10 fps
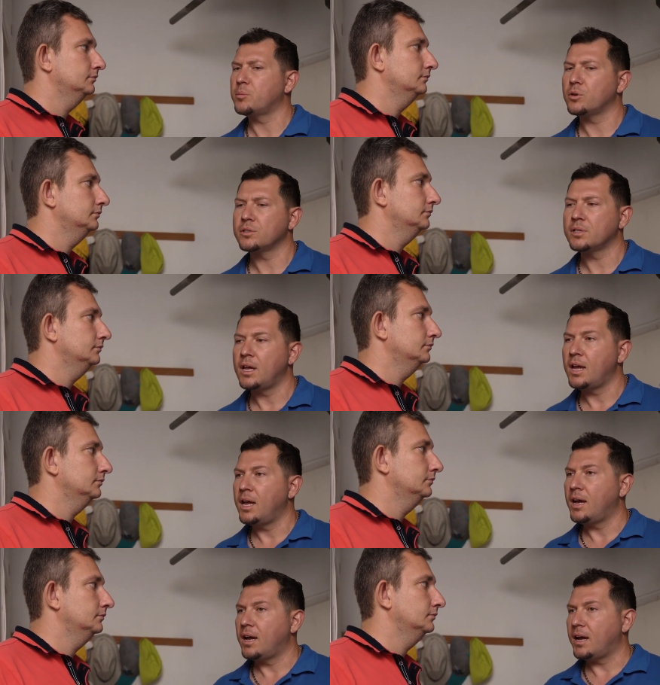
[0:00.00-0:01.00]
Speaker 1: Sergey found
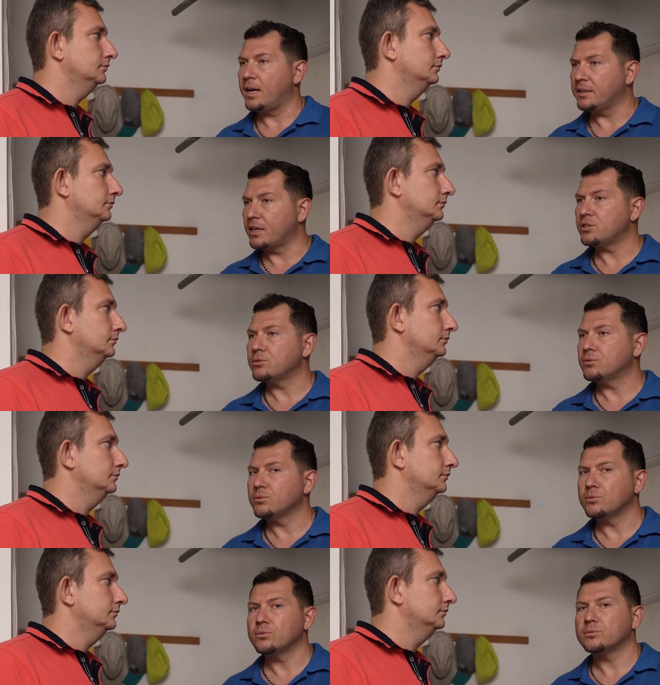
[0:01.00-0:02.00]
out about CBN
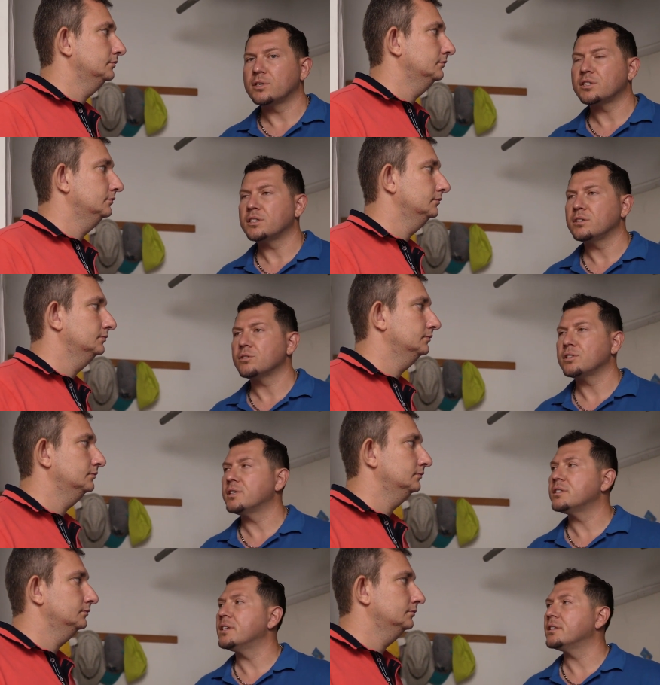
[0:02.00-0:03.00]
Israel from Israeli
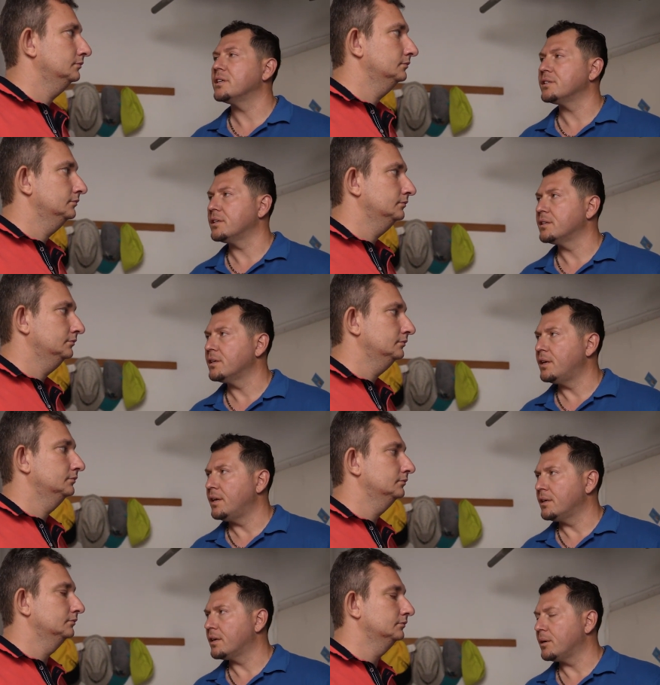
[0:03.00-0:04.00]
relatives who we
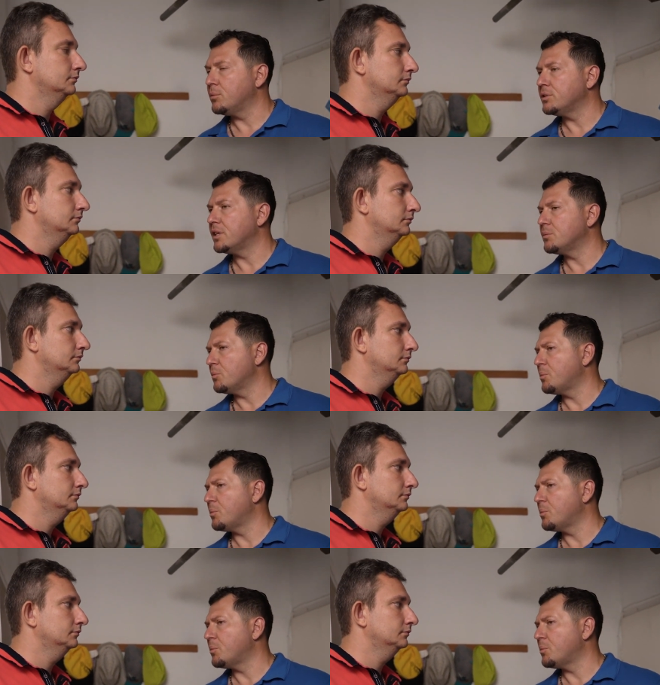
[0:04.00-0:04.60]
helped a few years